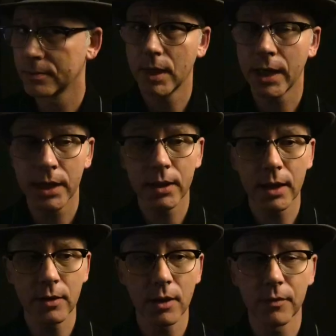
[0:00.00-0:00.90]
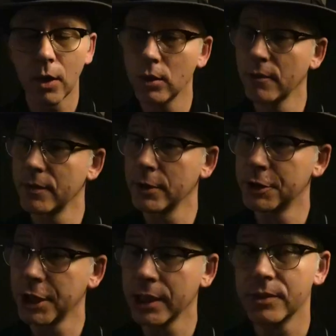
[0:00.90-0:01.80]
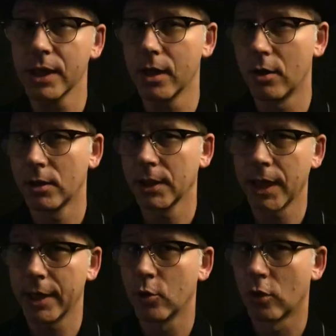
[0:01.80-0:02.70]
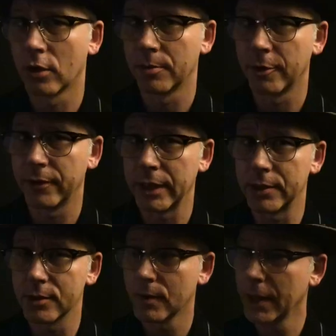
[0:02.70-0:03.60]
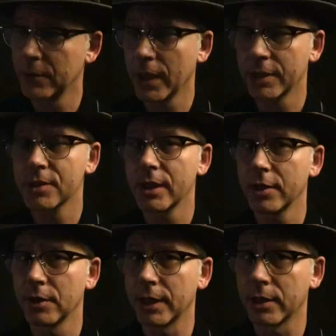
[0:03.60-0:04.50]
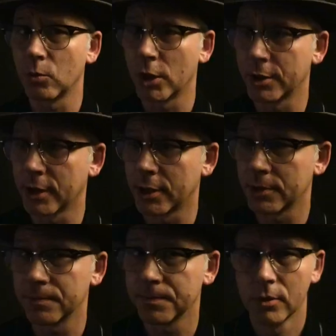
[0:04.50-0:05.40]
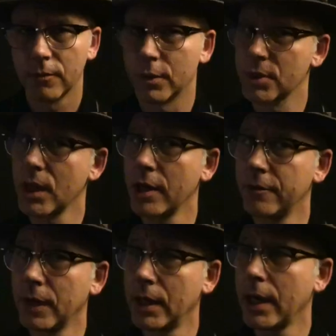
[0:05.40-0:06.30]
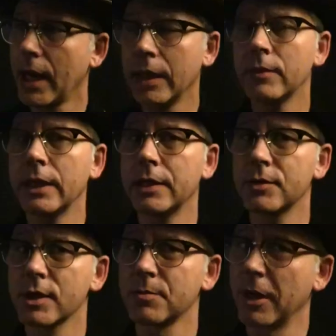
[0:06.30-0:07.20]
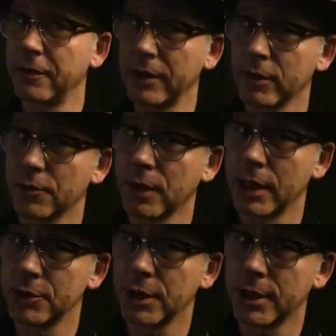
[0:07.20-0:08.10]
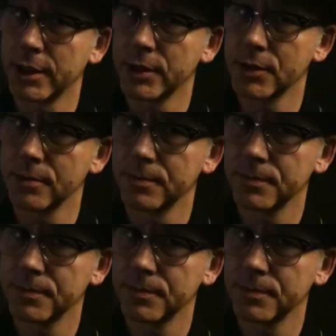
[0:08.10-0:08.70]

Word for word: and I love all of the cheesy holiday horror movies, like Thanksgiving and whatnot. For sci-fi, Aliens is my favorite franchise,